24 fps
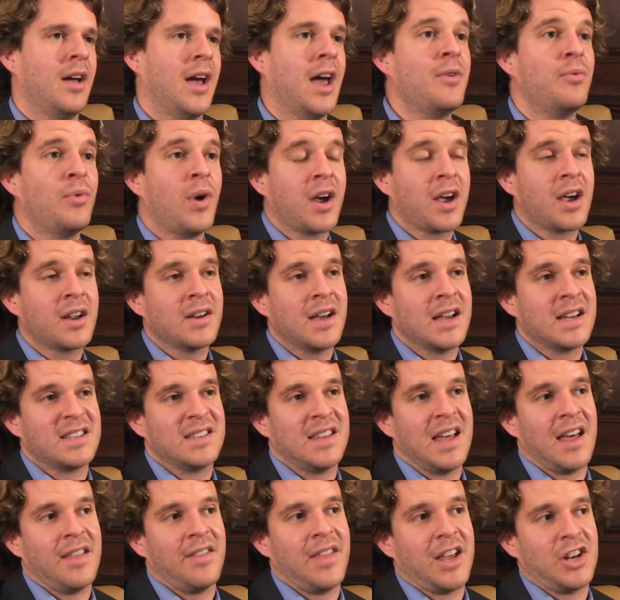and
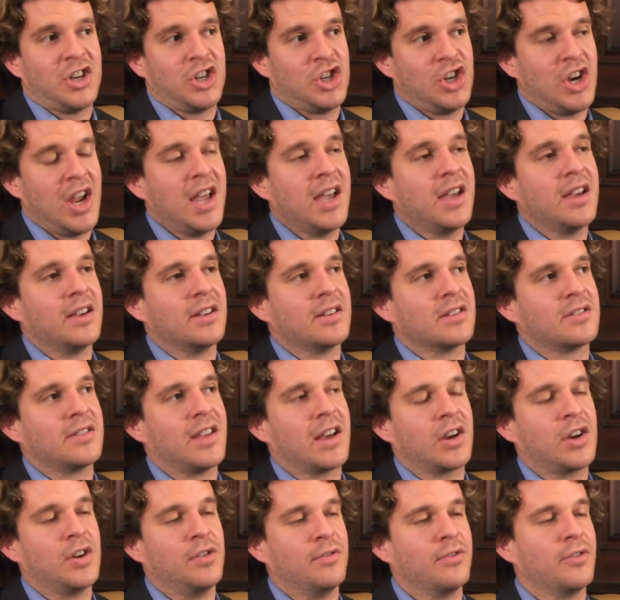recognize that change,
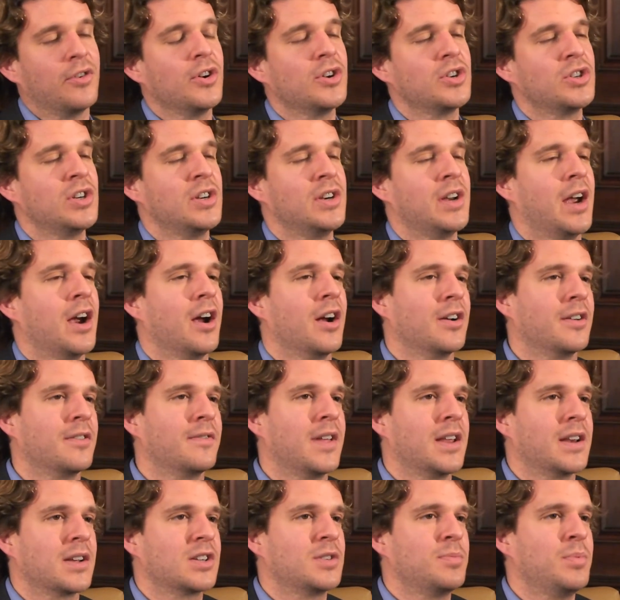that conversion
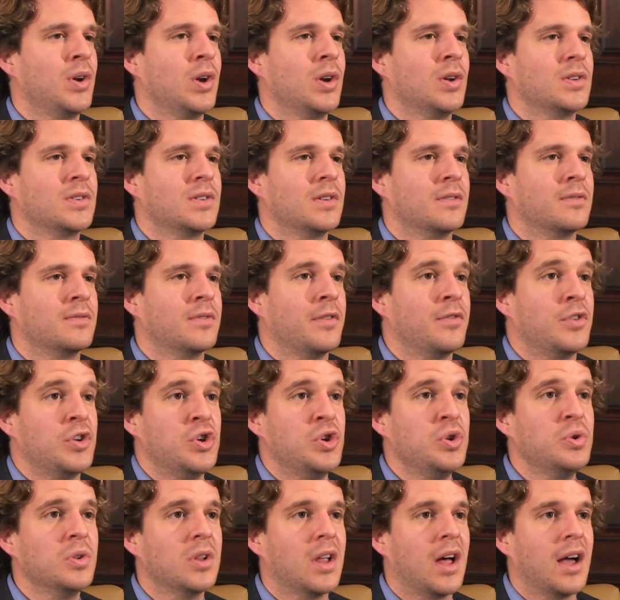narrative, that experience of a
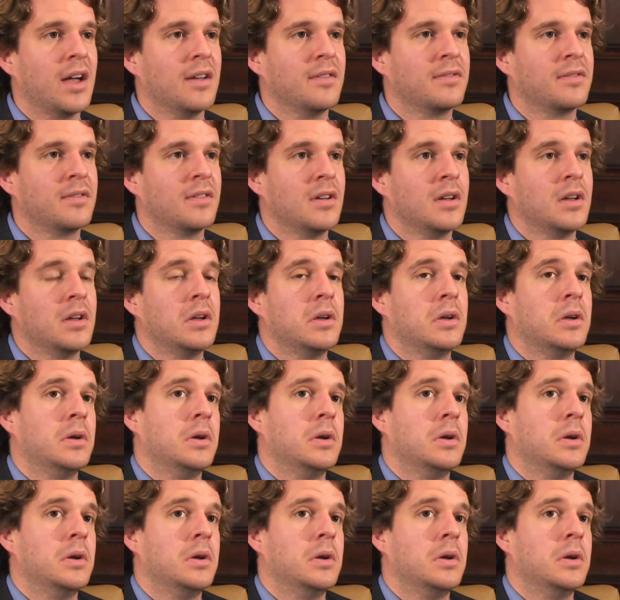new life